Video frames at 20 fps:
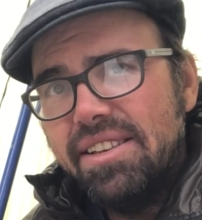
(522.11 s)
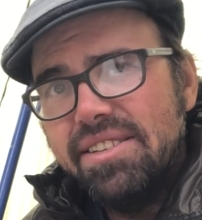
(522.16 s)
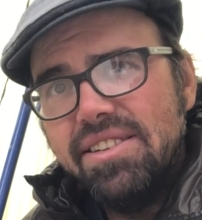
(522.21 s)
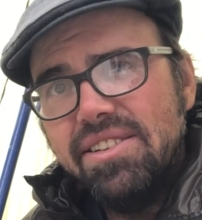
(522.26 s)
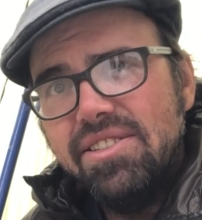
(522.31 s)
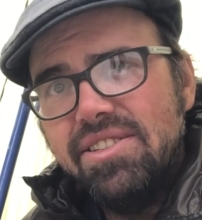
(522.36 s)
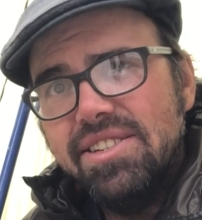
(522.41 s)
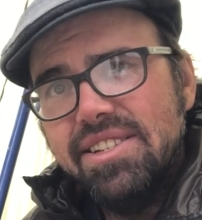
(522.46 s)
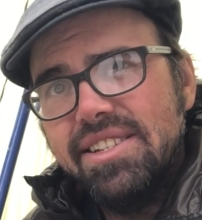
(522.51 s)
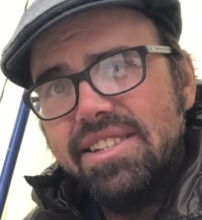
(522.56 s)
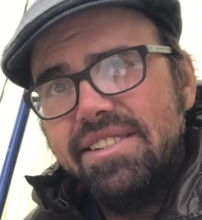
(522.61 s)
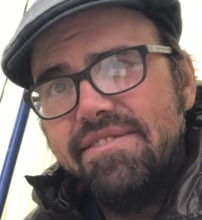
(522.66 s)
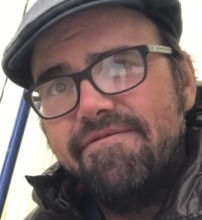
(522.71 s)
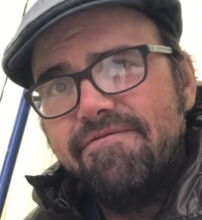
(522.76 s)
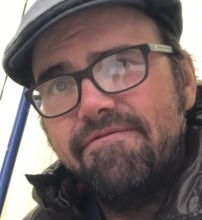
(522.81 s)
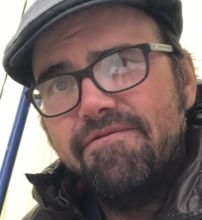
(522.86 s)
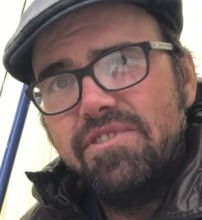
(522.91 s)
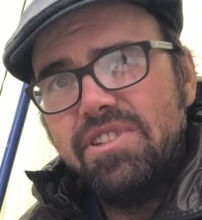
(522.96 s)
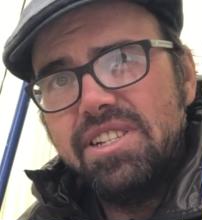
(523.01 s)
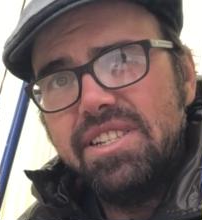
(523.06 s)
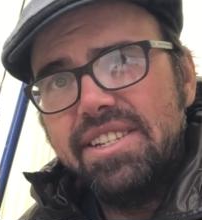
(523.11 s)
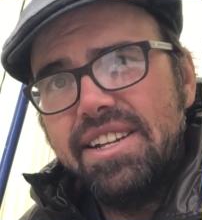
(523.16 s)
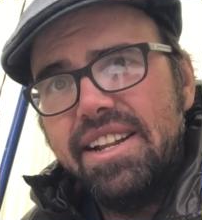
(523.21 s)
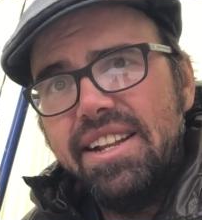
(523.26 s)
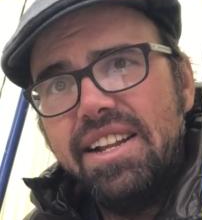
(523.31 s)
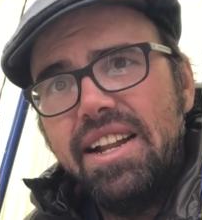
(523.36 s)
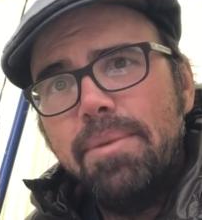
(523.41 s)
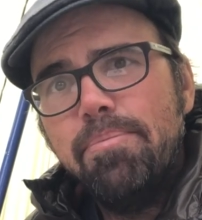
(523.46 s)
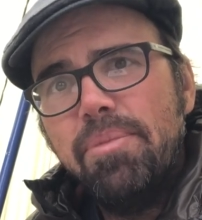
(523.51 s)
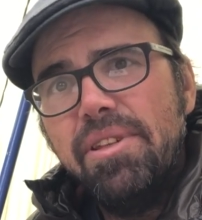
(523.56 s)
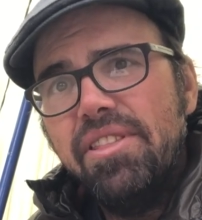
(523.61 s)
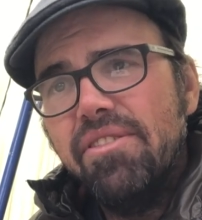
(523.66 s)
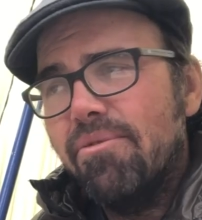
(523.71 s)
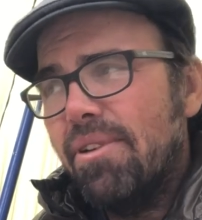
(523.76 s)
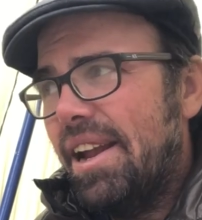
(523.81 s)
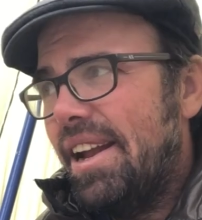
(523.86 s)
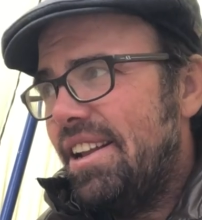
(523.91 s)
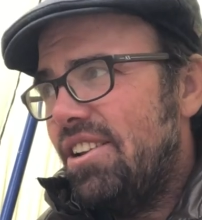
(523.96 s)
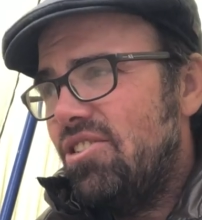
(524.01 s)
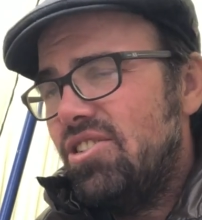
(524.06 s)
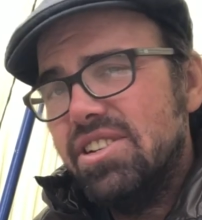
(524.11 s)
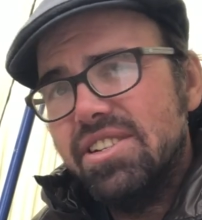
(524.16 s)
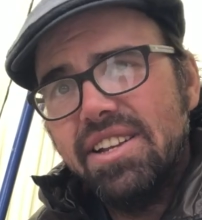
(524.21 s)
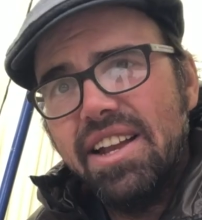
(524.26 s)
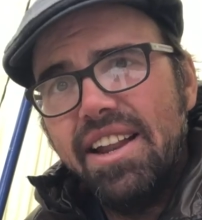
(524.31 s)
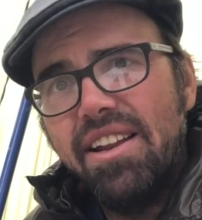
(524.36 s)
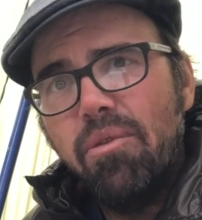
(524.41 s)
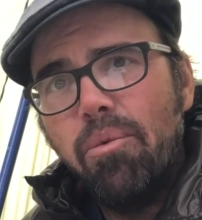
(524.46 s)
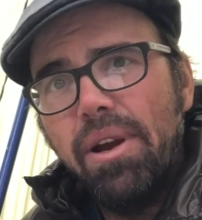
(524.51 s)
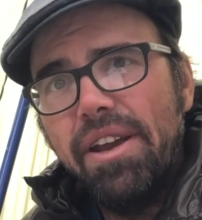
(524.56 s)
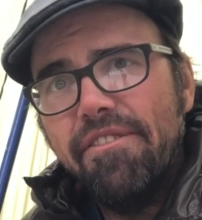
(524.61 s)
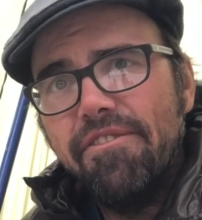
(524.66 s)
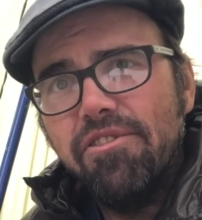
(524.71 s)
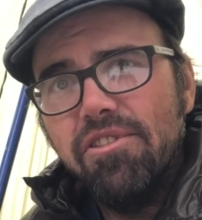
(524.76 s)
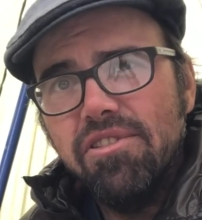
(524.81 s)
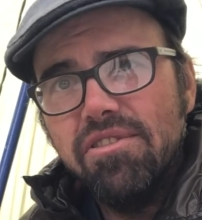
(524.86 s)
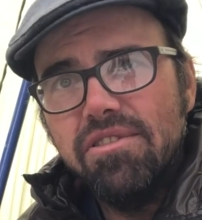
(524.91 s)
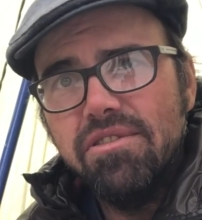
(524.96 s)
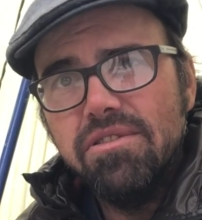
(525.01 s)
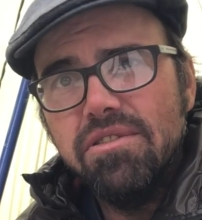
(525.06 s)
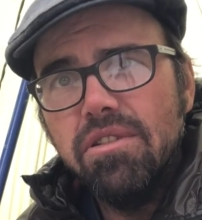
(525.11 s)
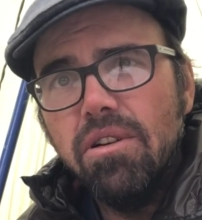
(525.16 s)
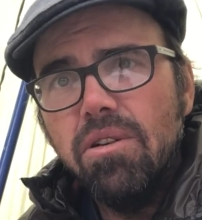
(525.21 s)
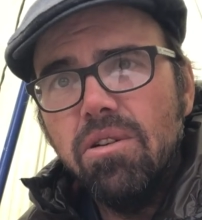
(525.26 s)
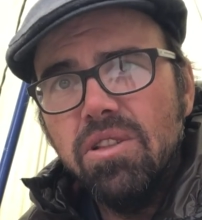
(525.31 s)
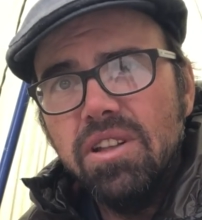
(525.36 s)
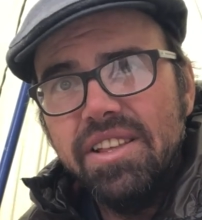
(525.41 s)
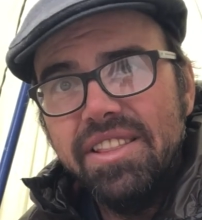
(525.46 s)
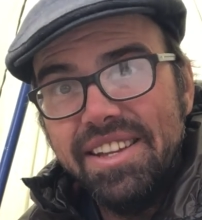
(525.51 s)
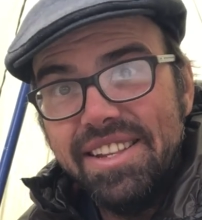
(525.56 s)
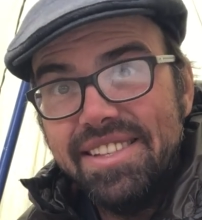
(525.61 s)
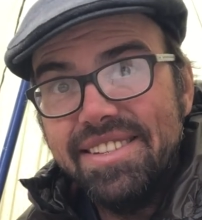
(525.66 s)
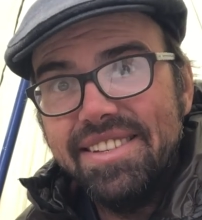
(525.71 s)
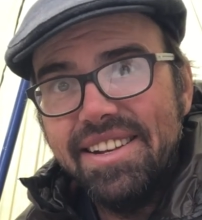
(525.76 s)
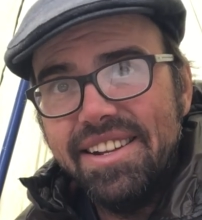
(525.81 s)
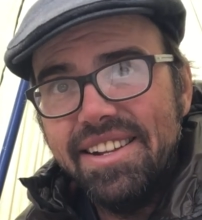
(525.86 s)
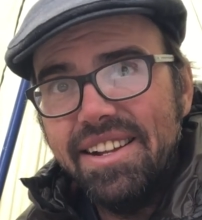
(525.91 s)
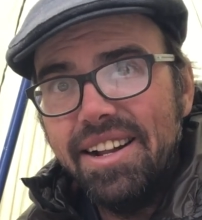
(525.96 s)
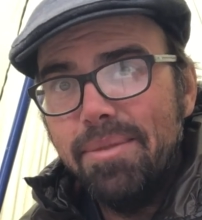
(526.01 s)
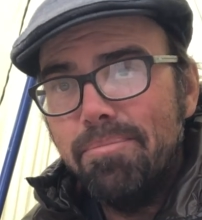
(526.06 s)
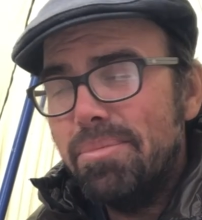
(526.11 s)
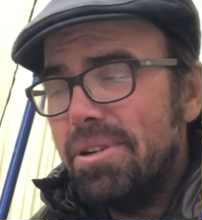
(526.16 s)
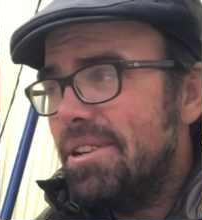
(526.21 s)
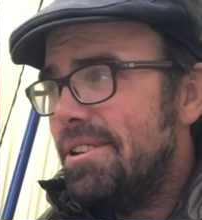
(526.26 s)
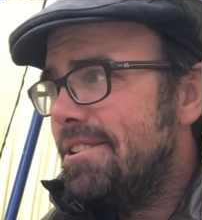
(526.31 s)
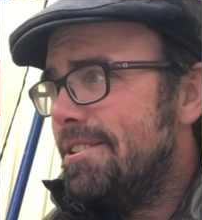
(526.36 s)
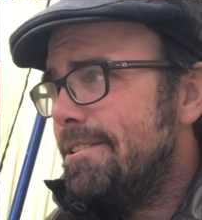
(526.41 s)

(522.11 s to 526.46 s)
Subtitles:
So you just, to set it up in the rain, you just kind of wait for a little lull and then set it up.